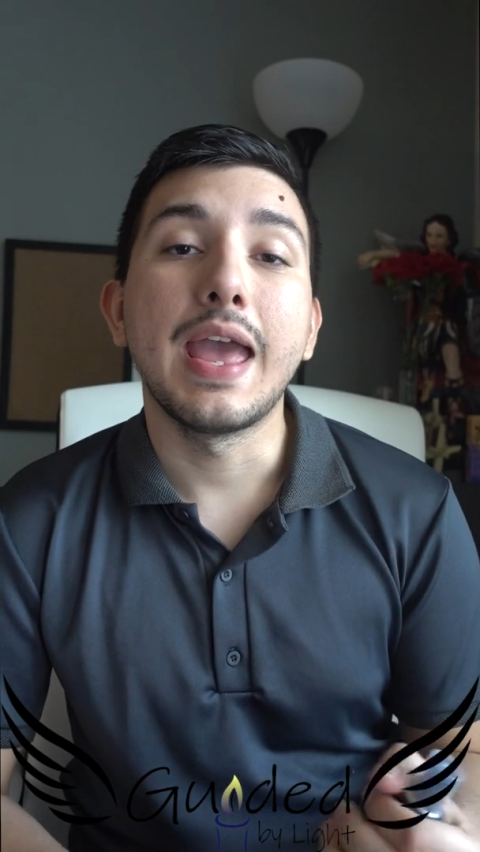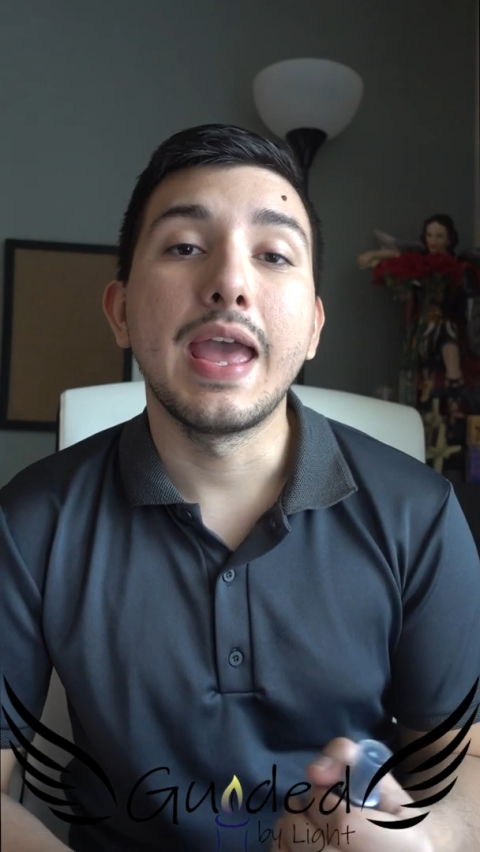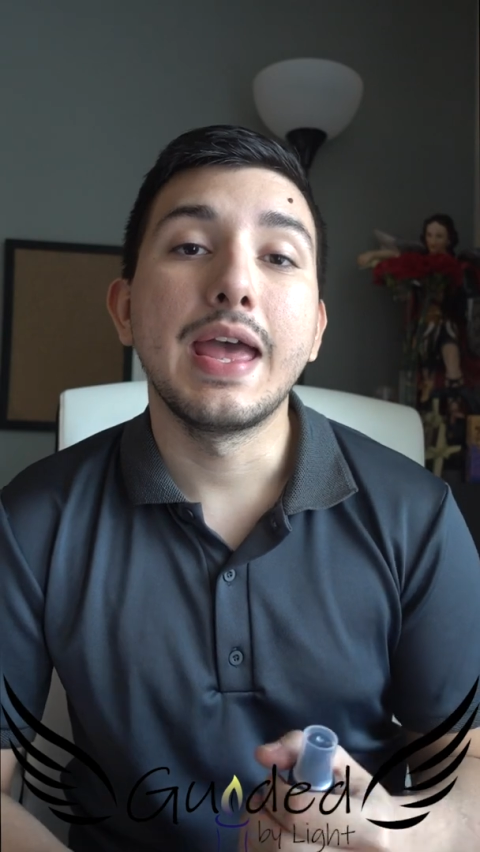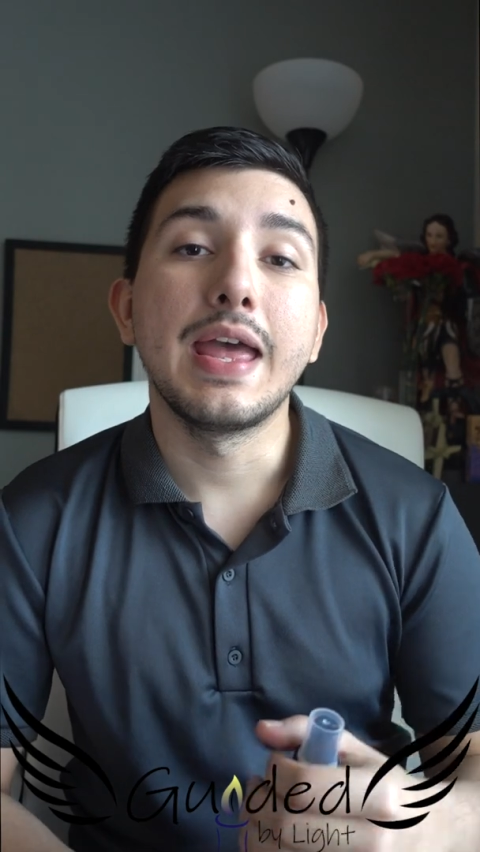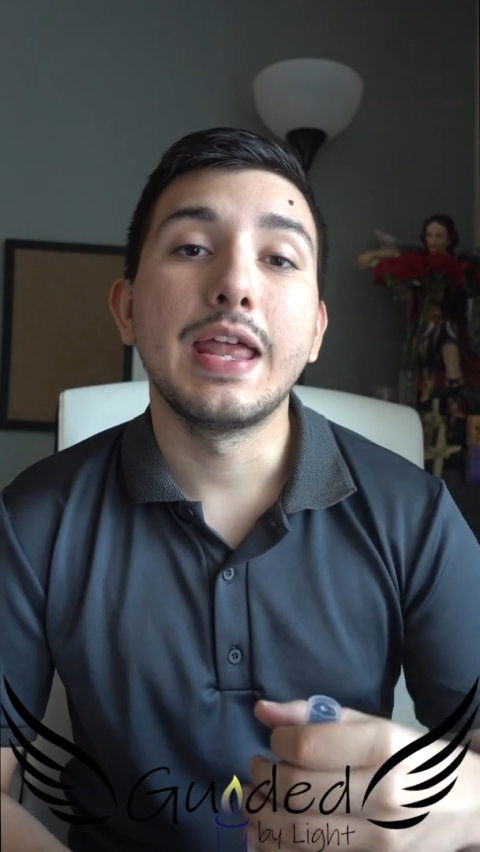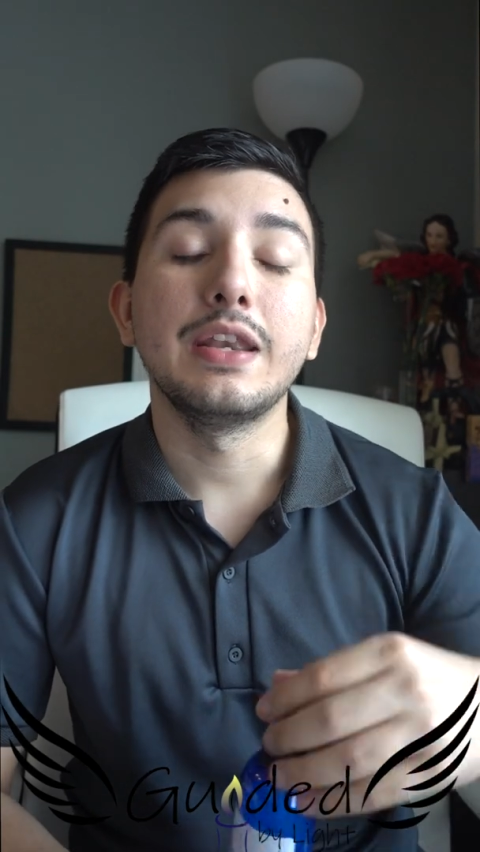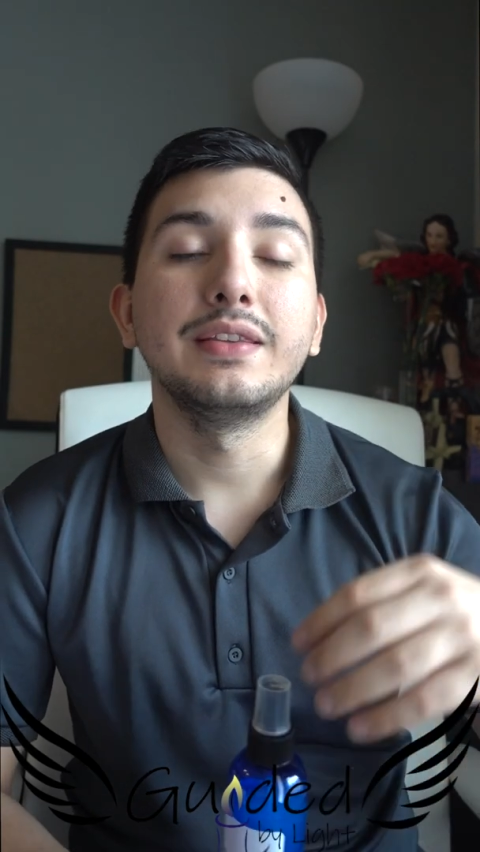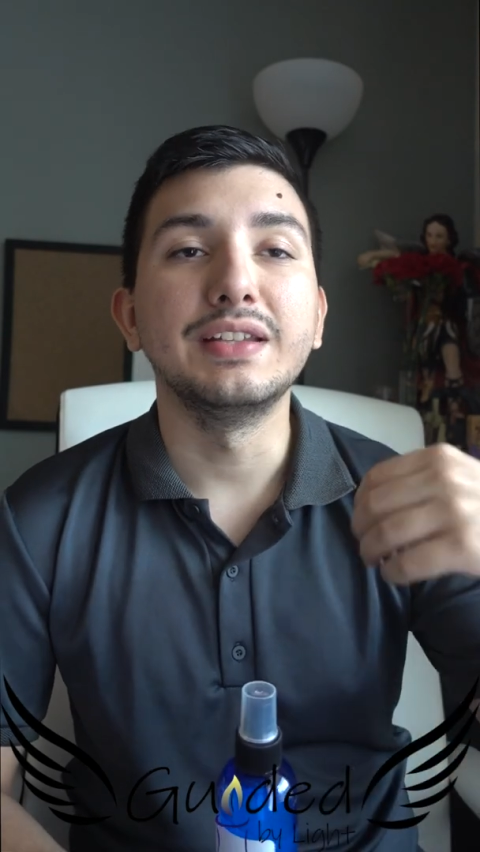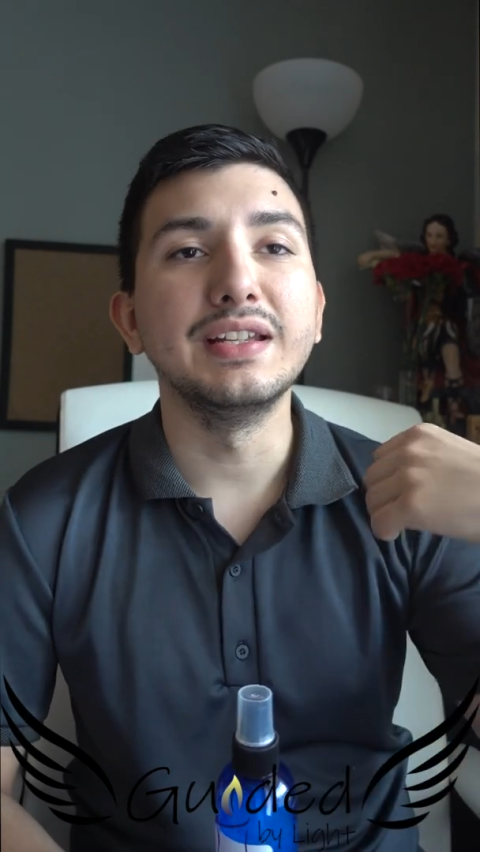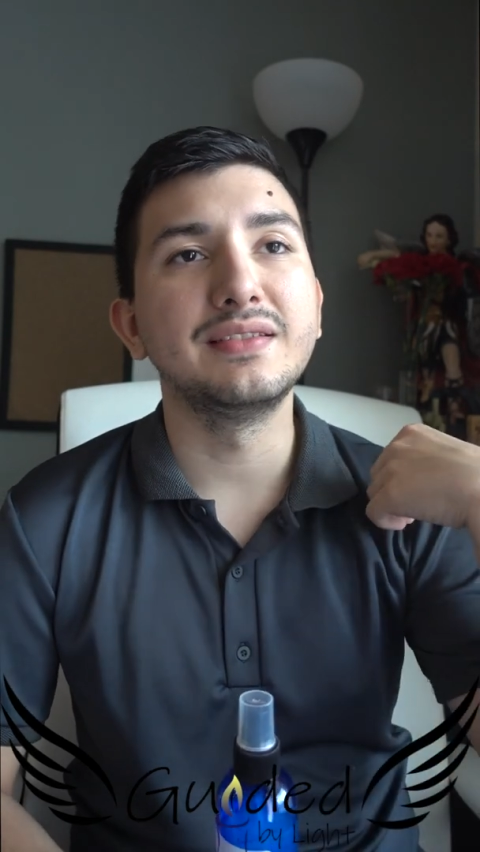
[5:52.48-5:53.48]

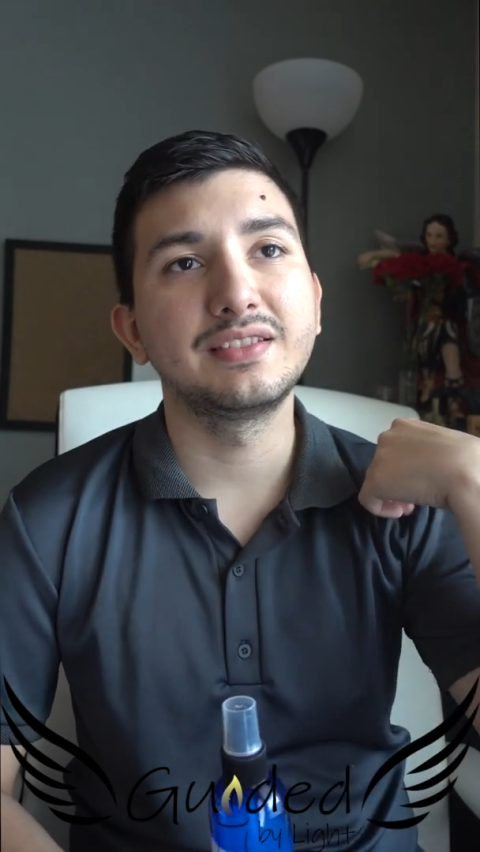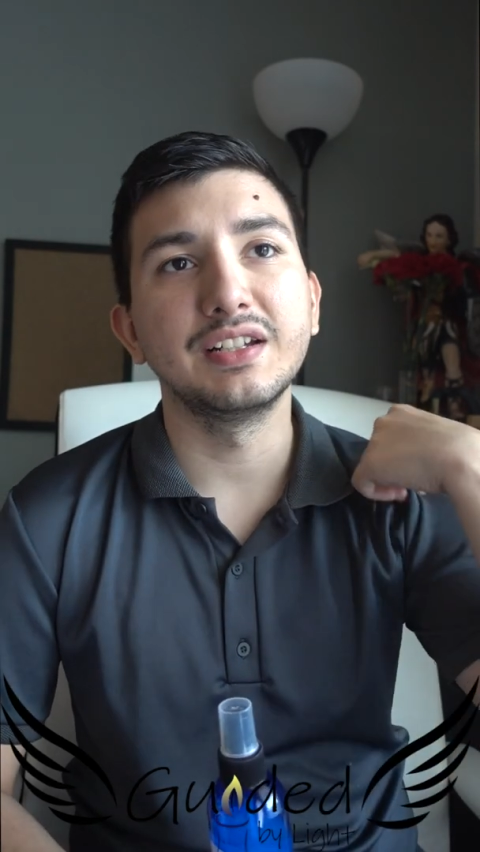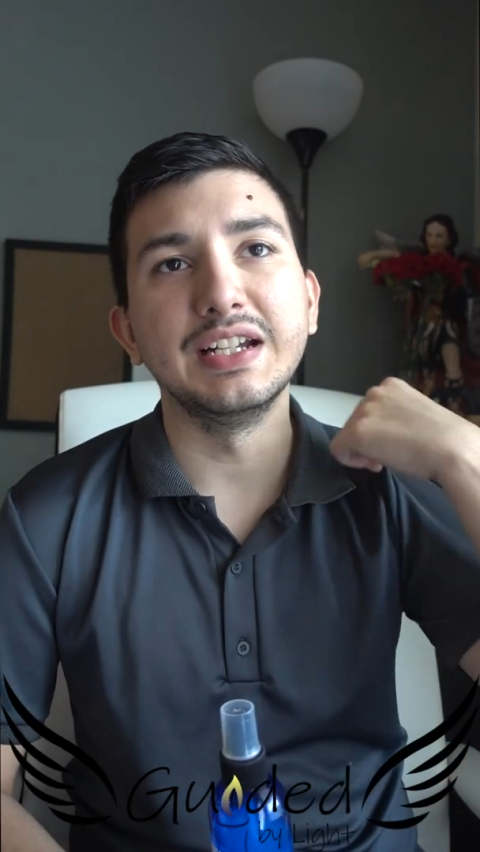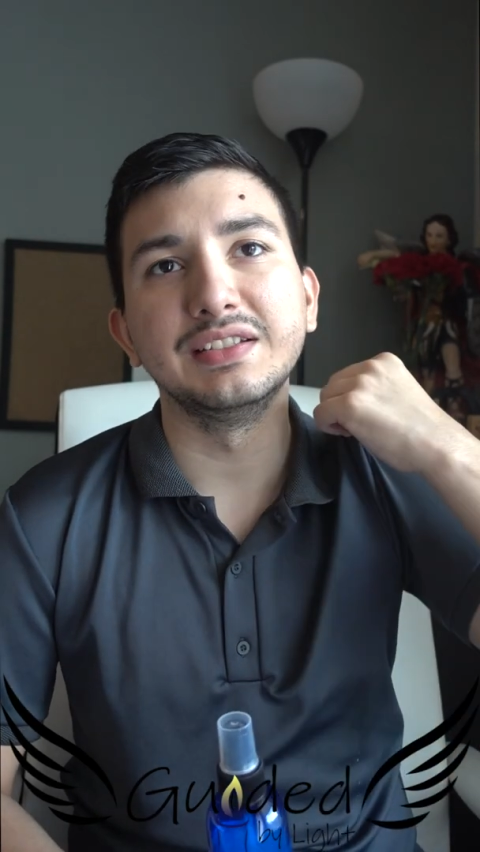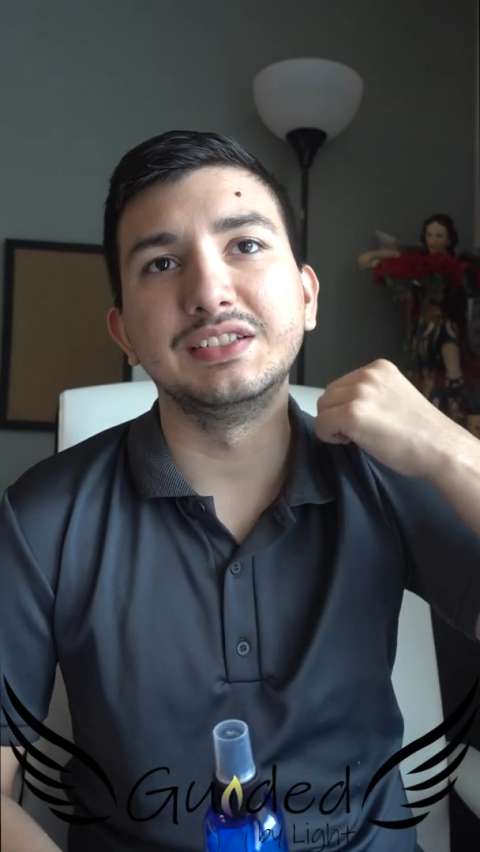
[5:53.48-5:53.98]
and it